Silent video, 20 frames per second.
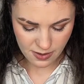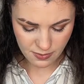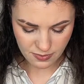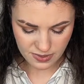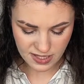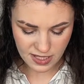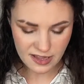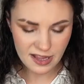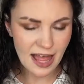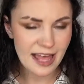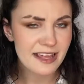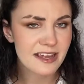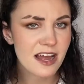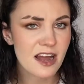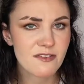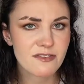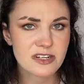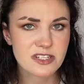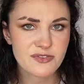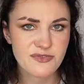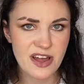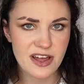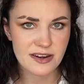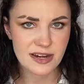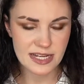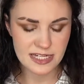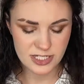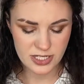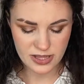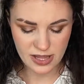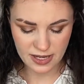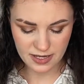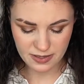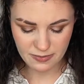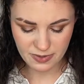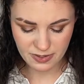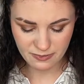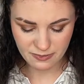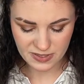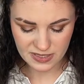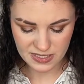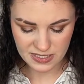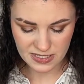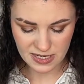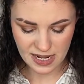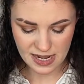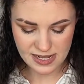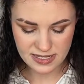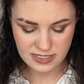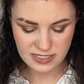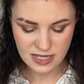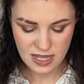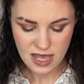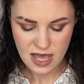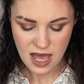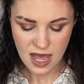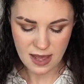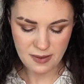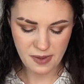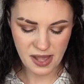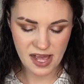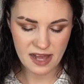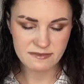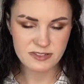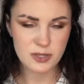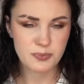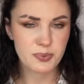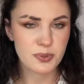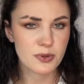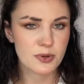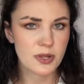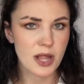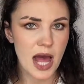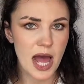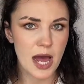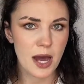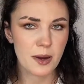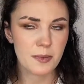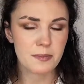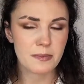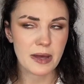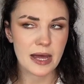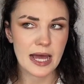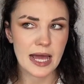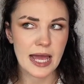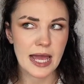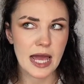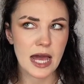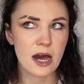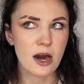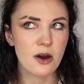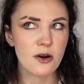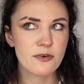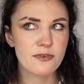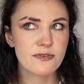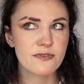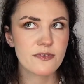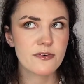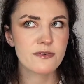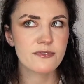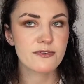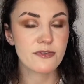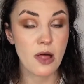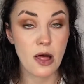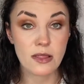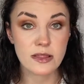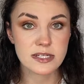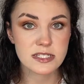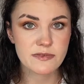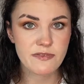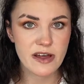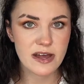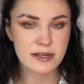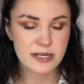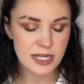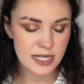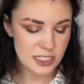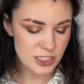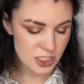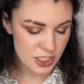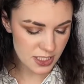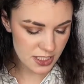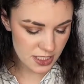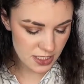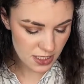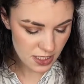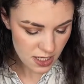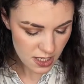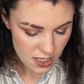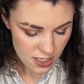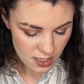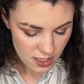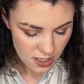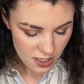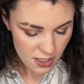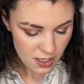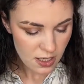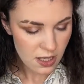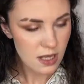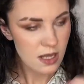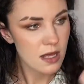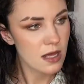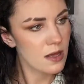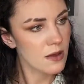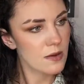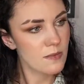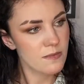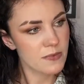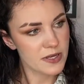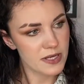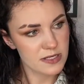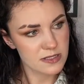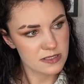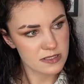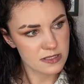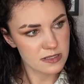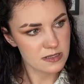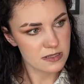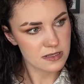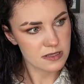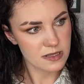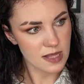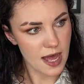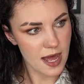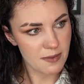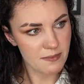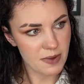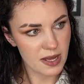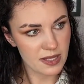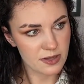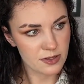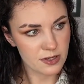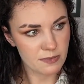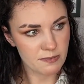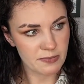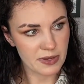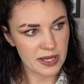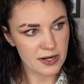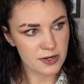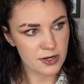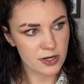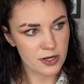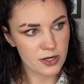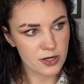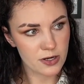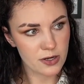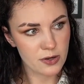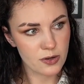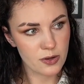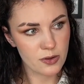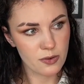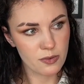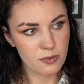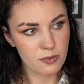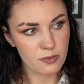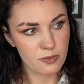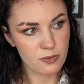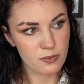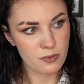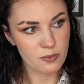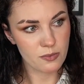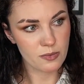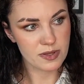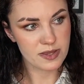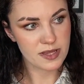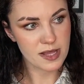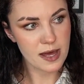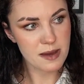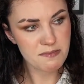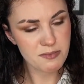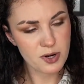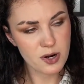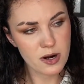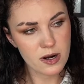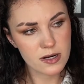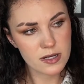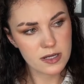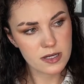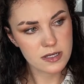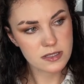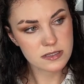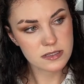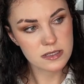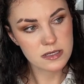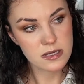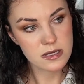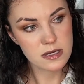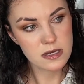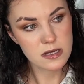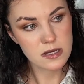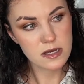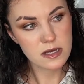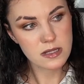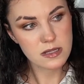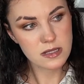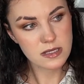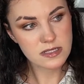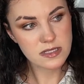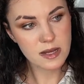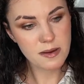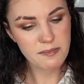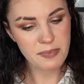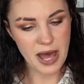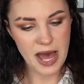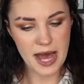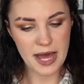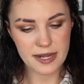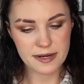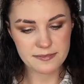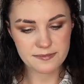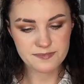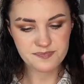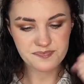With a light coverage foundation, that could be really nice. I might have to pull out my e.l.f. Flawless foundation because that might look better with that product. It's not bad.